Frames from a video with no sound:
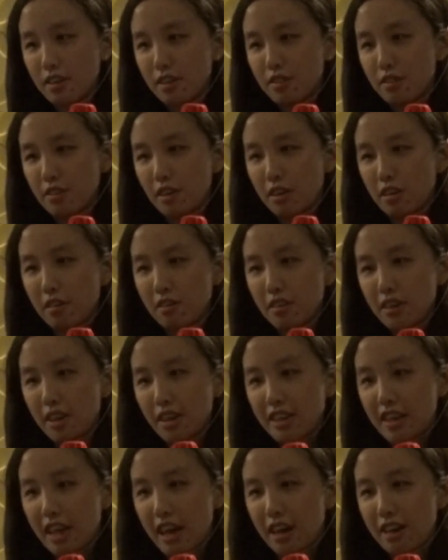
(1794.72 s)
So
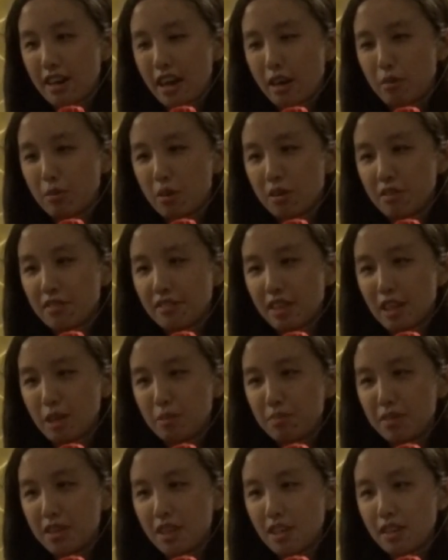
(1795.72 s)
yeah, I will
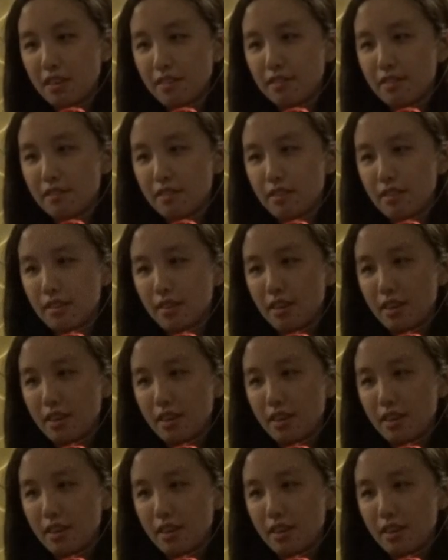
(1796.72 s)
skip this,